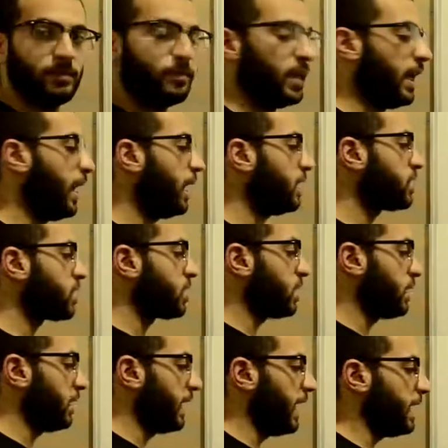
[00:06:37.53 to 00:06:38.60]
pH
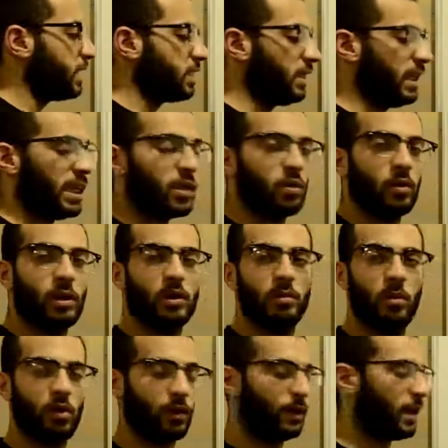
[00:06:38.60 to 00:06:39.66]
less, equal,
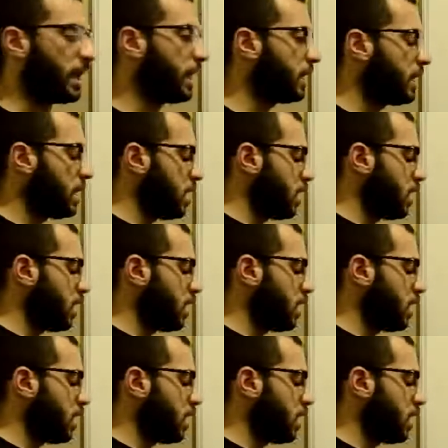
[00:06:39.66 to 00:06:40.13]
more than.